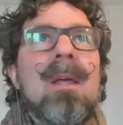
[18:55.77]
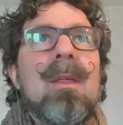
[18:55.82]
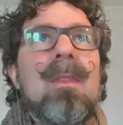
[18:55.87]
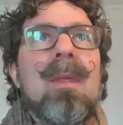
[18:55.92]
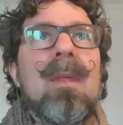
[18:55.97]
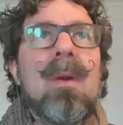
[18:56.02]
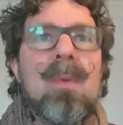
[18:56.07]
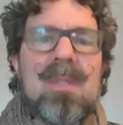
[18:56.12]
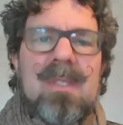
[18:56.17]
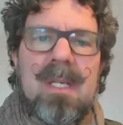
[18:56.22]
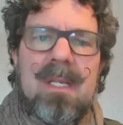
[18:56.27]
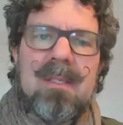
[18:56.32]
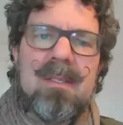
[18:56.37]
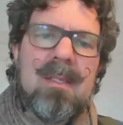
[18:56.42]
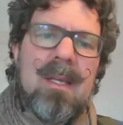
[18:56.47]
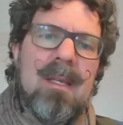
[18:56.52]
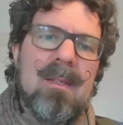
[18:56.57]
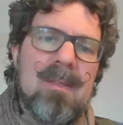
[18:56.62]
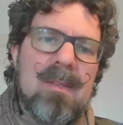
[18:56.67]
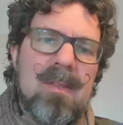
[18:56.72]
There was a
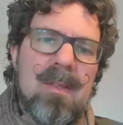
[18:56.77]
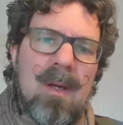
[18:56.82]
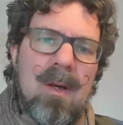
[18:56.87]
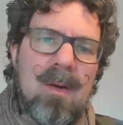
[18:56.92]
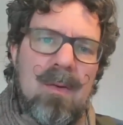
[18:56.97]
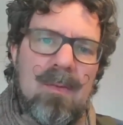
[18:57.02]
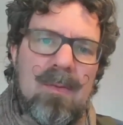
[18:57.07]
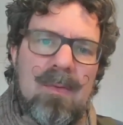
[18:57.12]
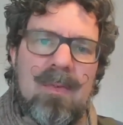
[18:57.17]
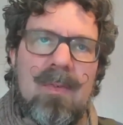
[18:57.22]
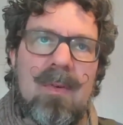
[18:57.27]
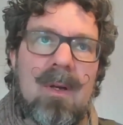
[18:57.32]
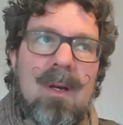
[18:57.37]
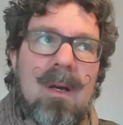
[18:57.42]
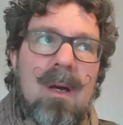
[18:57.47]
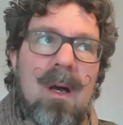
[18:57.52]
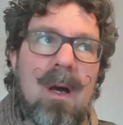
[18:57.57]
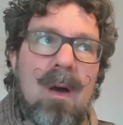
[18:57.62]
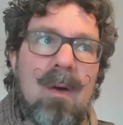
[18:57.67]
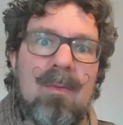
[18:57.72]
sense of
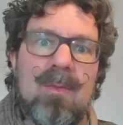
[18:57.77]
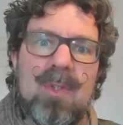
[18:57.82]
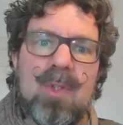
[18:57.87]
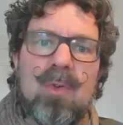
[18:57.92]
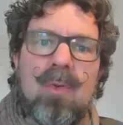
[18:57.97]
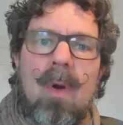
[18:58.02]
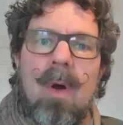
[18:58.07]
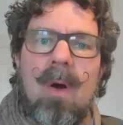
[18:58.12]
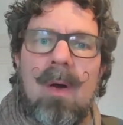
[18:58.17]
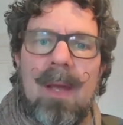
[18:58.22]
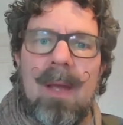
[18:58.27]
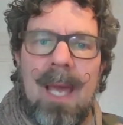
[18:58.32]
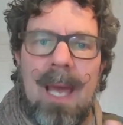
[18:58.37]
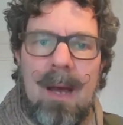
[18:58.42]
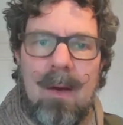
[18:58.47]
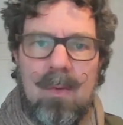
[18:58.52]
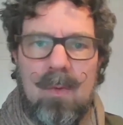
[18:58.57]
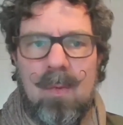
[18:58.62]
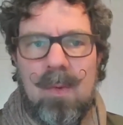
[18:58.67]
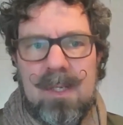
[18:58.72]
drawing
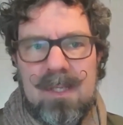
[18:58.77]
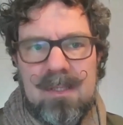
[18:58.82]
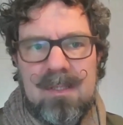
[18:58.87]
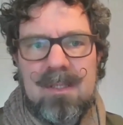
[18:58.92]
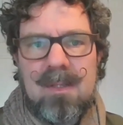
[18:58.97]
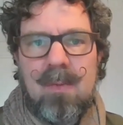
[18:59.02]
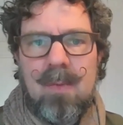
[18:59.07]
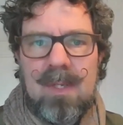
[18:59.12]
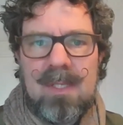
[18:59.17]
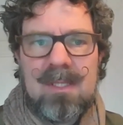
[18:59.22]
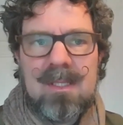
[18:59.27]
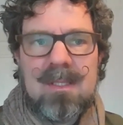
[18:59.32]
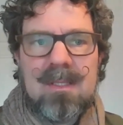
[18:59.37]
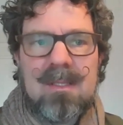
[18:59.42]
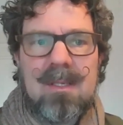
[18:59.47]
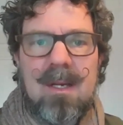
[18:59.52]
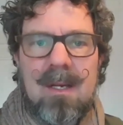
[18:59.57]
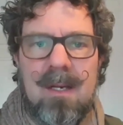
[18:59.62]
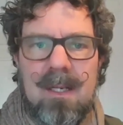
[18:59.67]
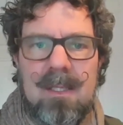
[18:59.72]
out what is
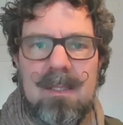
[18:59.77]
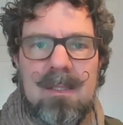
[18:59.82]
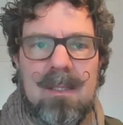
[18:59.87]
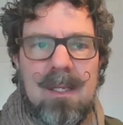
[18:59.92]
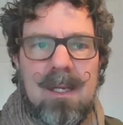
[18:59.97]
inside,